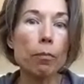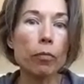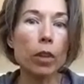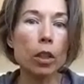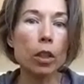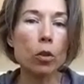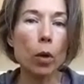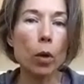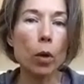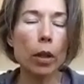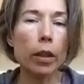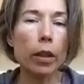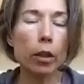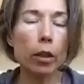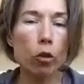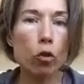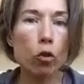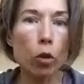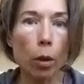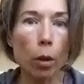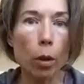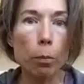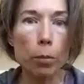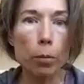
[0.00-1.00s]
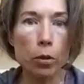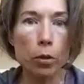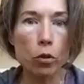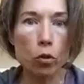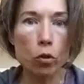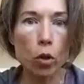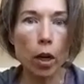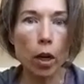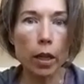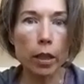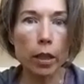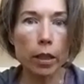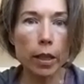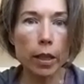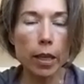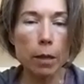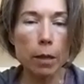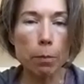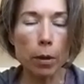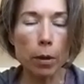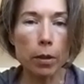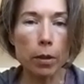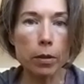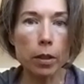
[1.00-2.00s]
Do I think Trump is trying to
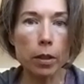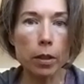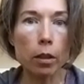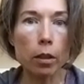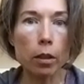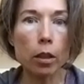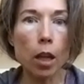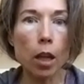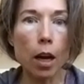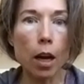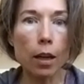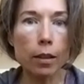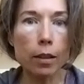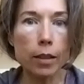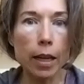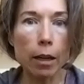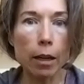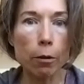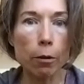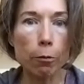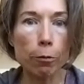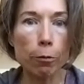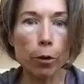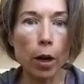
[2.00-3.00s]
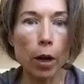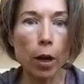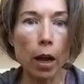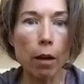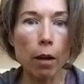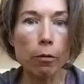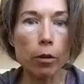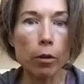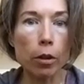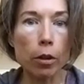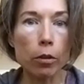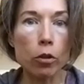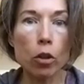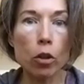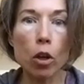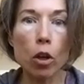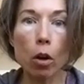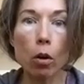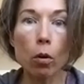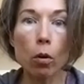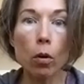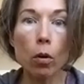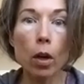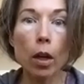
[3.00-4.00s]
keep us in a lockdown forever?
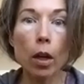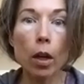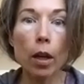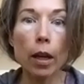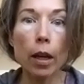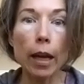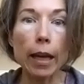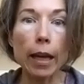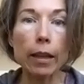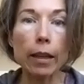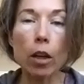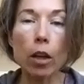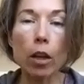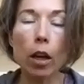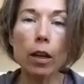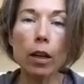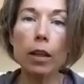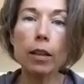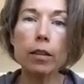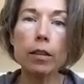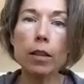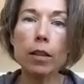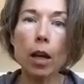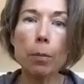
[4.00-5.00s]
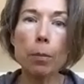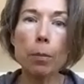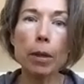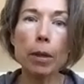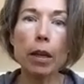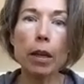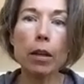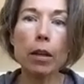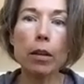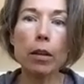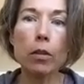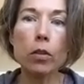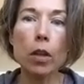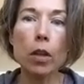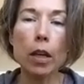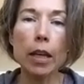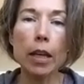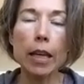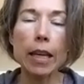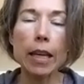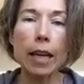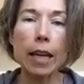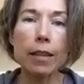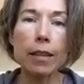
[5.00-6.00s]
No. And it's not because
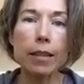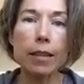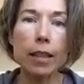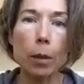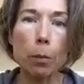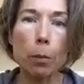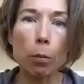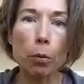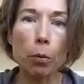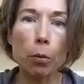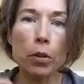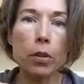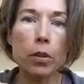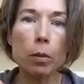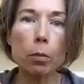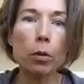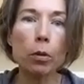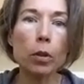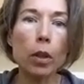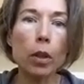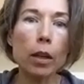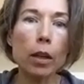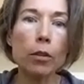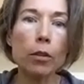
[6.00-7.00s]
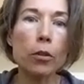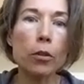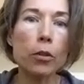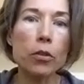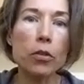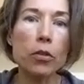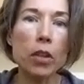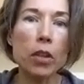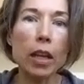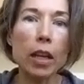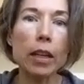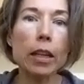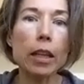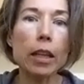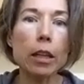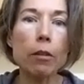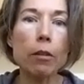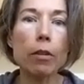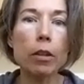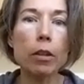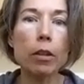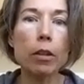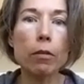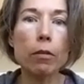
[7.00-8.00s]
he has any principled understanding of
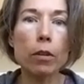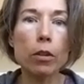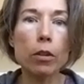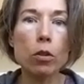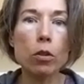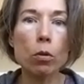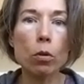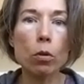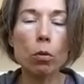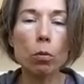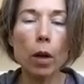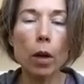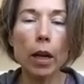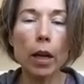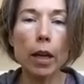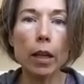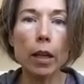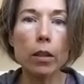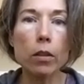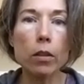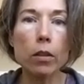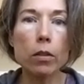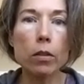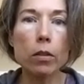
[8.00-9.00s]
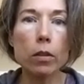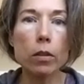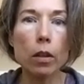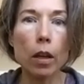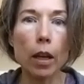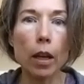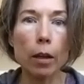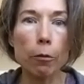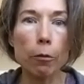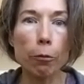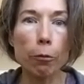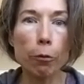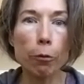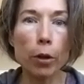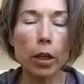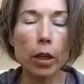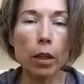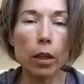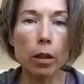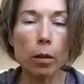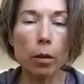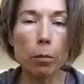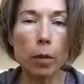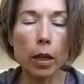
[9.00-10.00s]
individual rights and
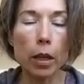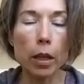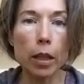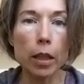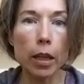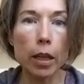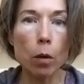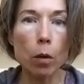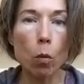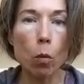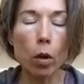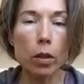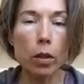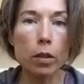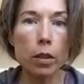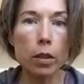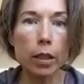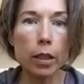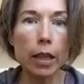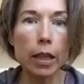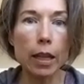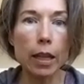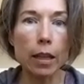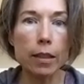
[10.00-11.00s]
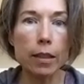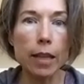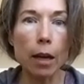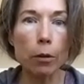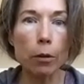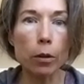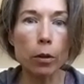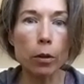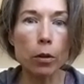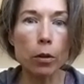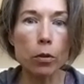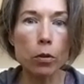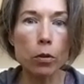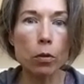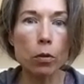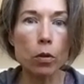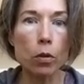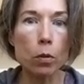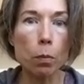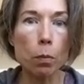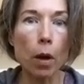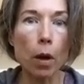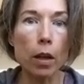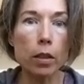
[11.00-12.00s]
freedom and that he wants to get us out there as soon as
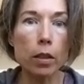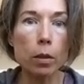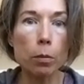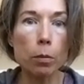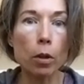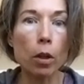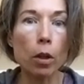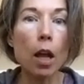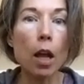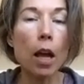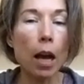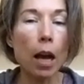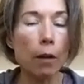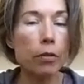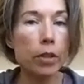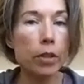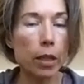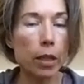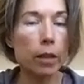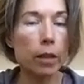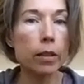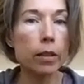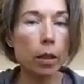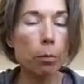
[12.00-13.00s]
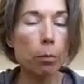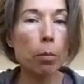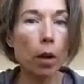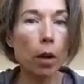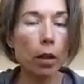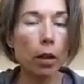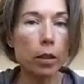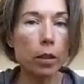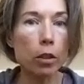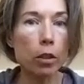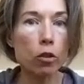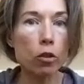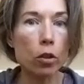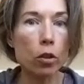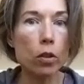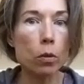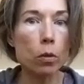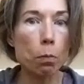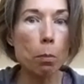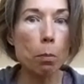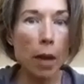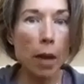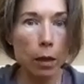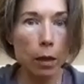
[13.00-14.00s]
possible. I've seen some politicians
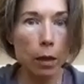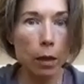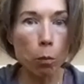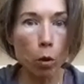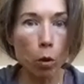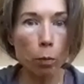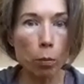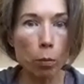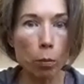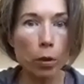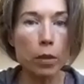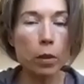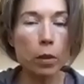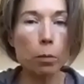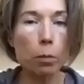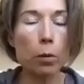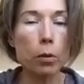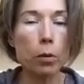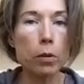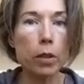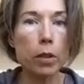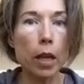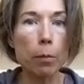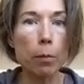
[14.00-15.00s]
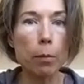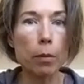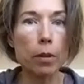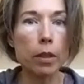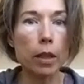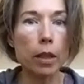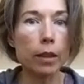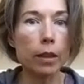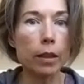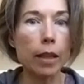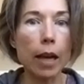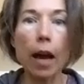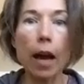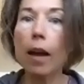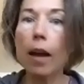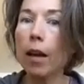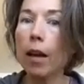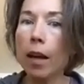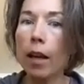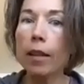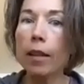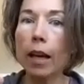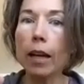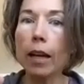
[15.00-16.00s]
make more principled statements like that.
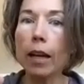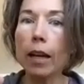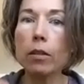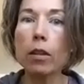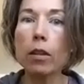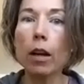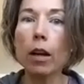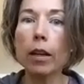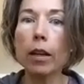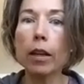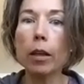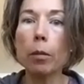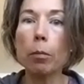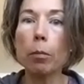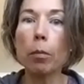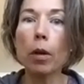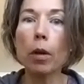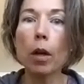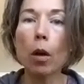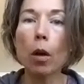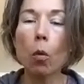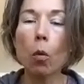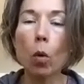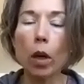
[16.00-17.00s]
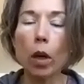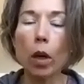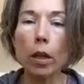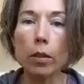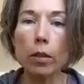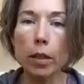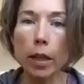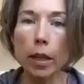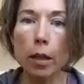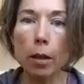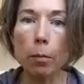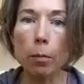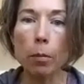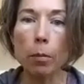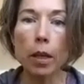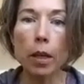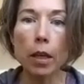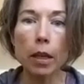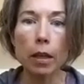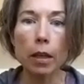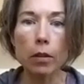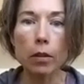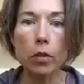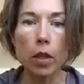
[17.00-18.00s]
That is not him. What is him
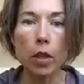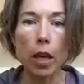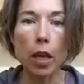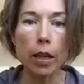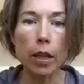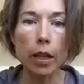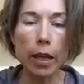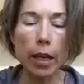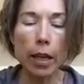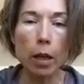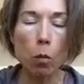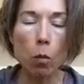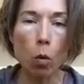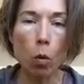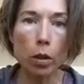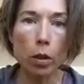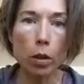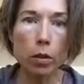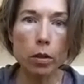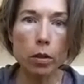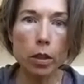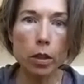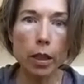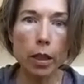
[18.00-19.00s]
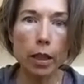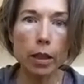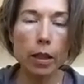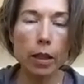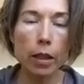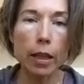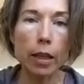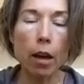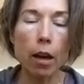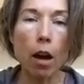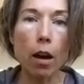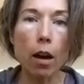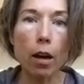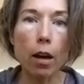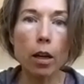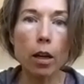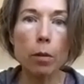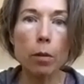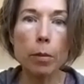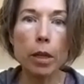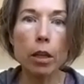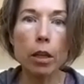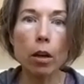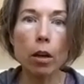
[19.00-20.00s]
is that he wants to get the
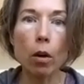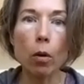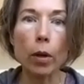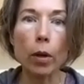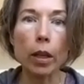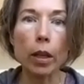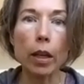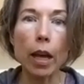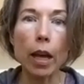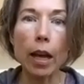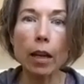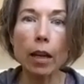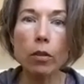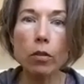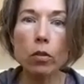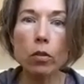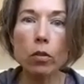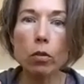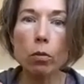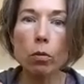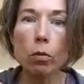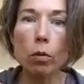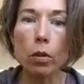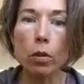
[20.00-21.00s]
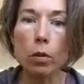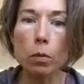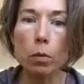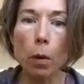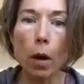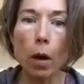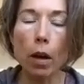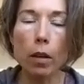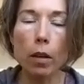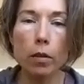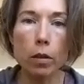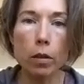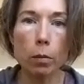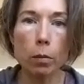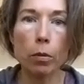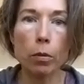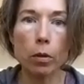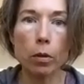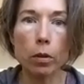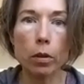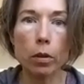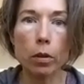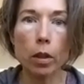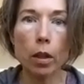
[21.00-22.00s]
economy going as soon as
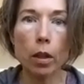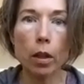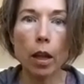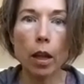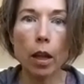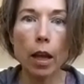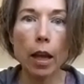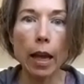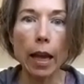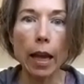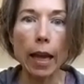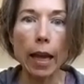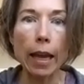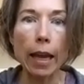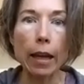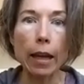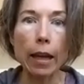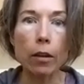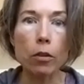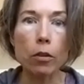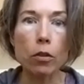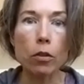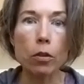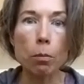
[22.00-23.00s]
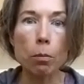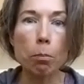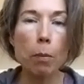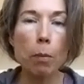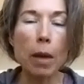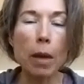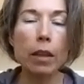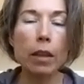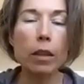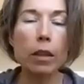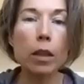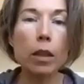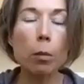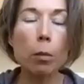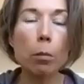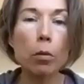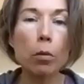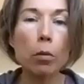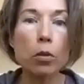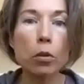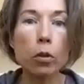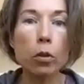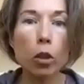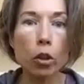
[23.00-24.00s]
possible and make the
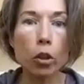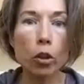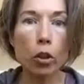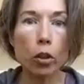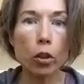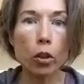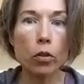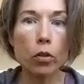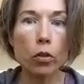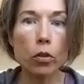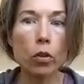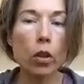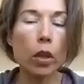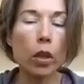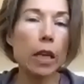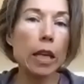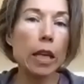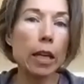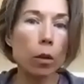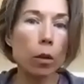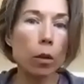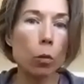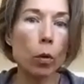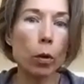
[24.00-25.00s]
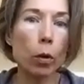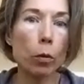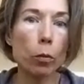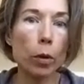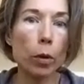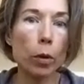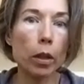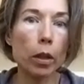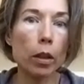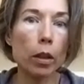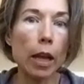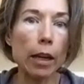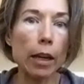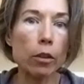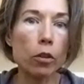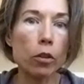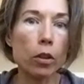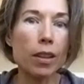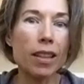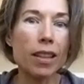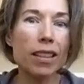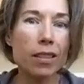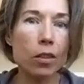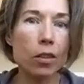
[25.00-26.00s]
numbers look good so that he can win re-election.
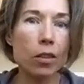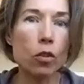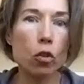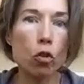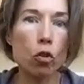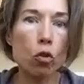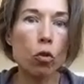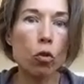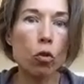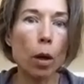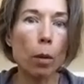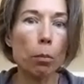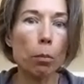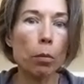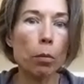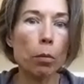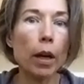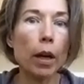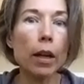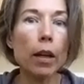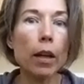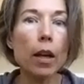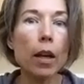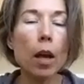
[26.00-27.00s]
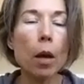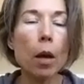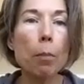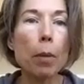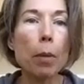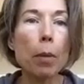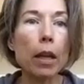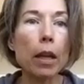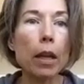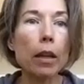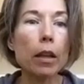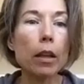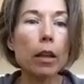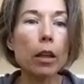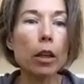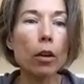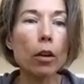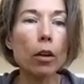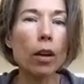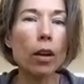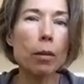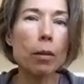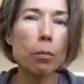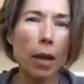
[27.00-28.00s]
This is Trump, right? But,
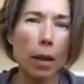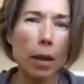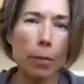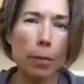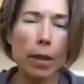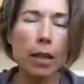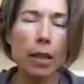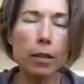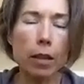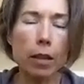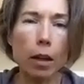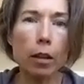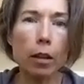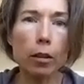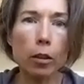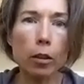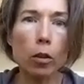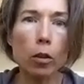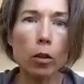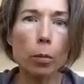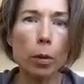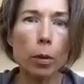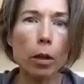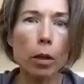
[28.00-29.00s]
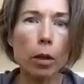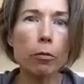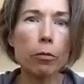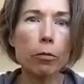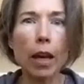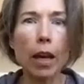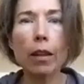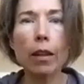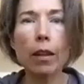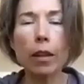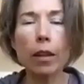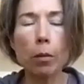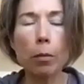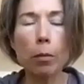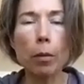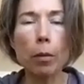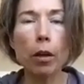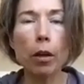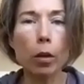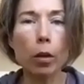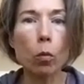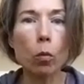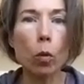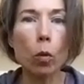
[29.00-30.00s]
and maybe he's got a little bit of, yeah, the
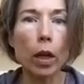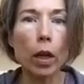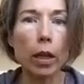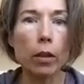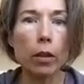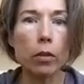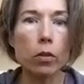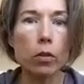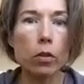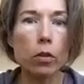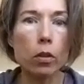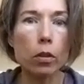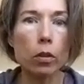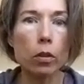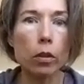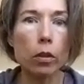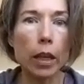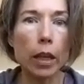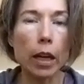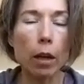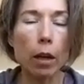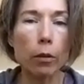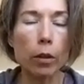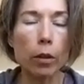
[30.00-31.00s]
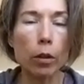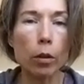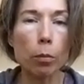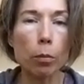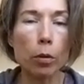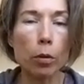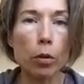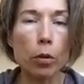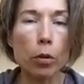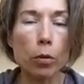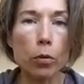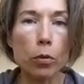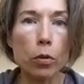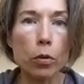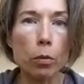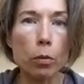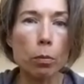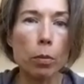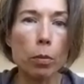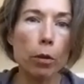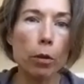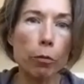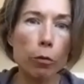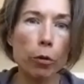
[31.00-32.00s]
American way is to get out there and produce and
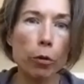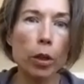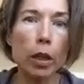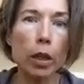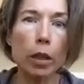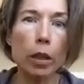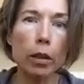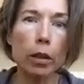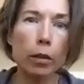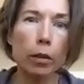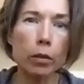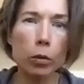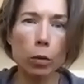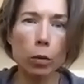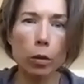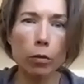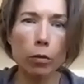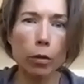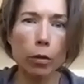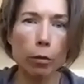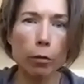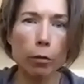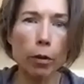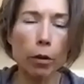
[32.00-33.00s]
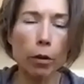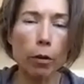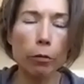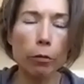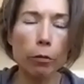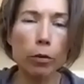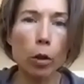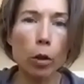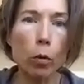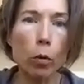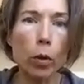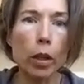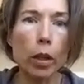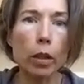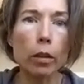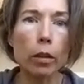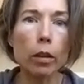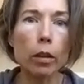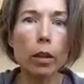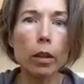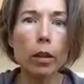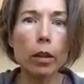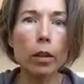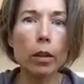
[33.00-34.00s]
be free, sort of in a very floating
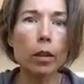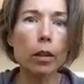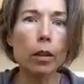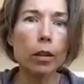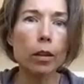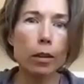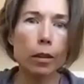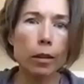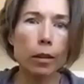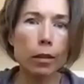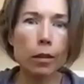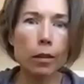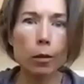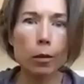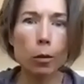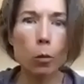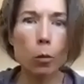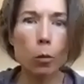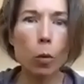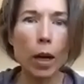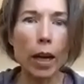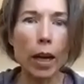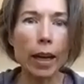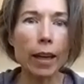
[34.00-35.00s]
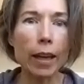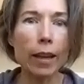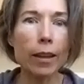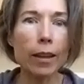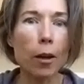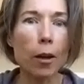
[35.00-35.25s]
way.